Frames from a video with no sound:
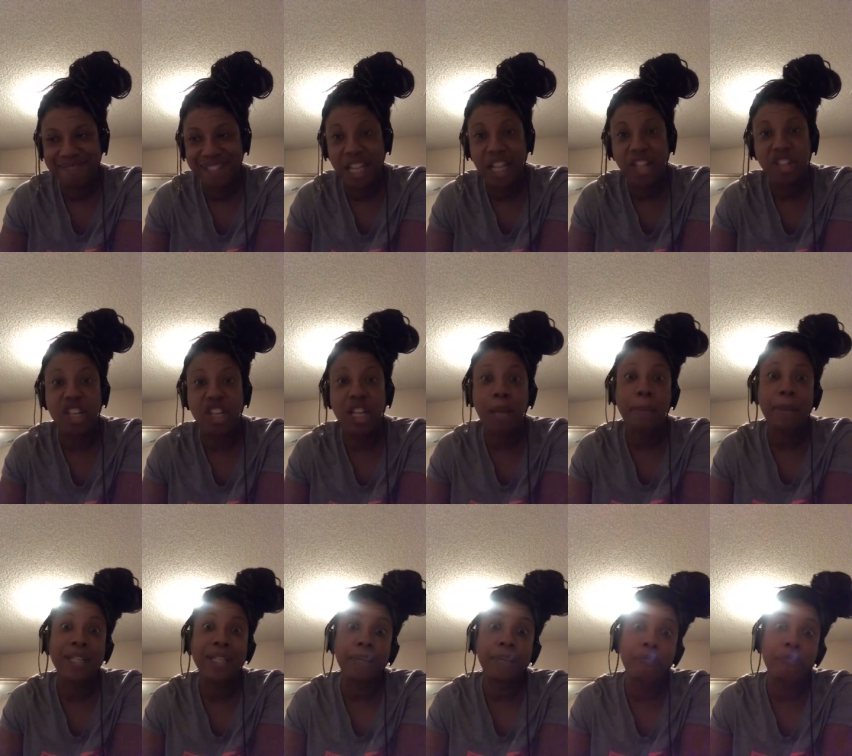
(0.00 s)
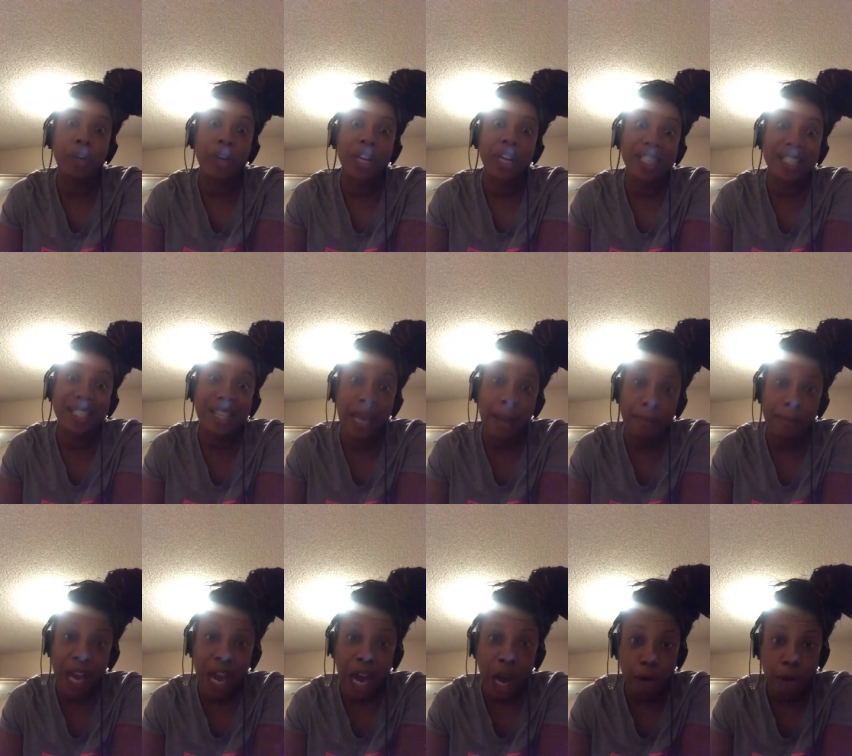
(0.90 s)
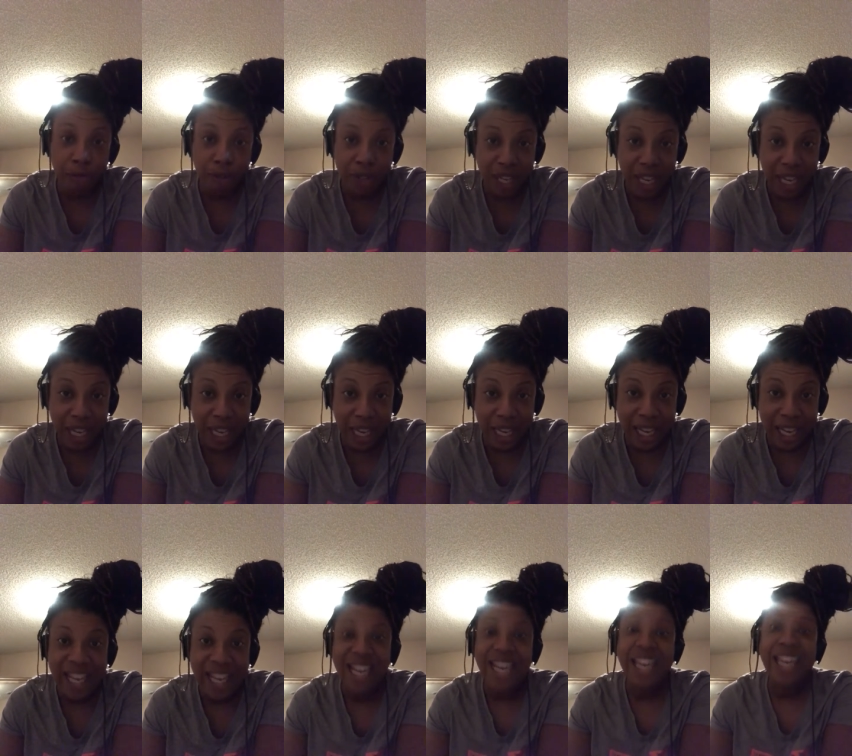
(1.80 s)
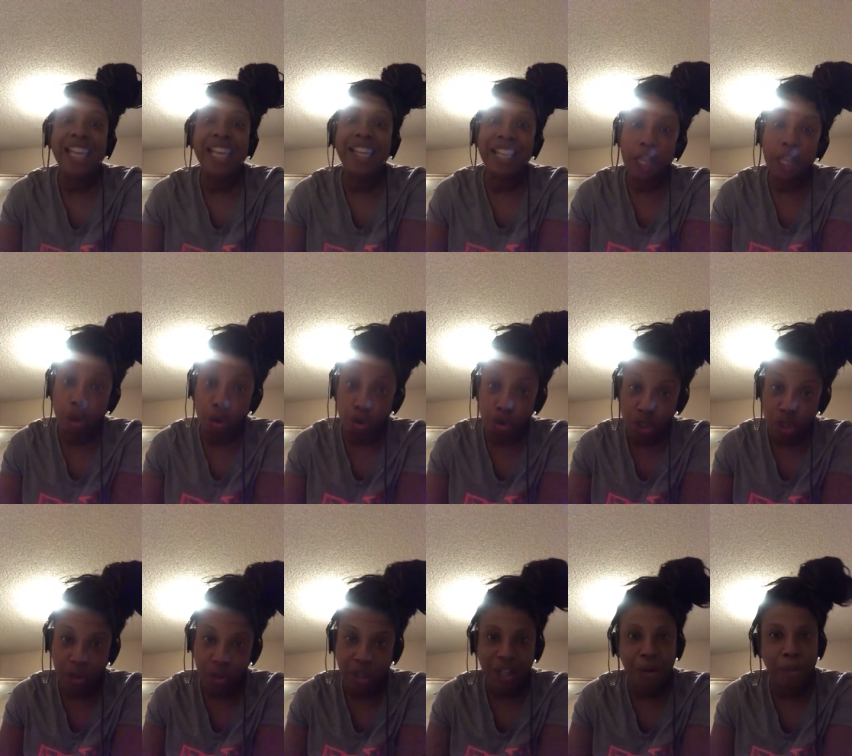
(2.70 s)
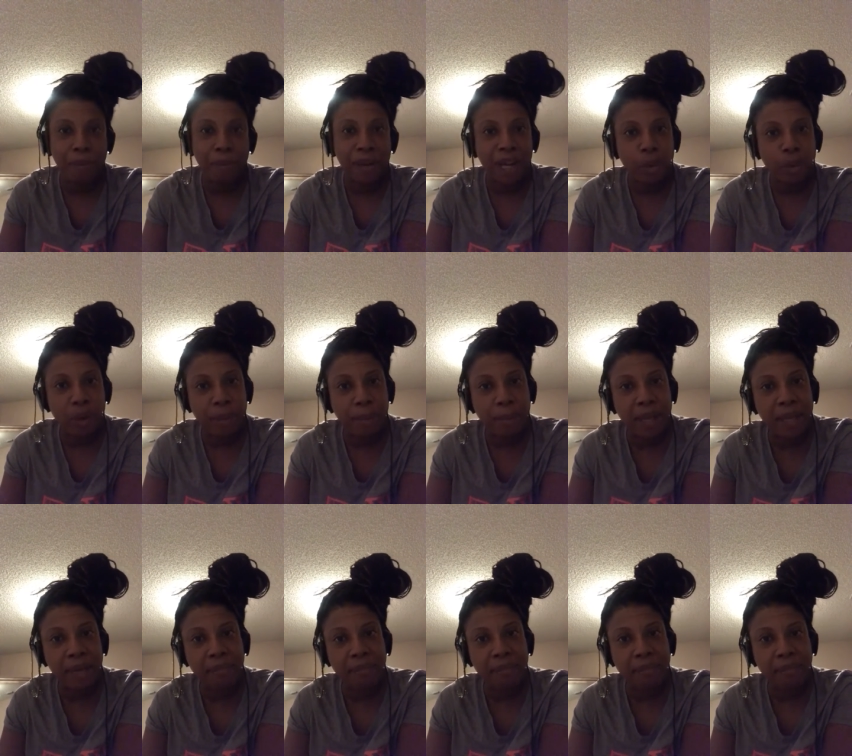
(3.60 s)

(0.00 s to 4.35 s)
It's limited before he snap you off again. And then he's going to show you don't play with me.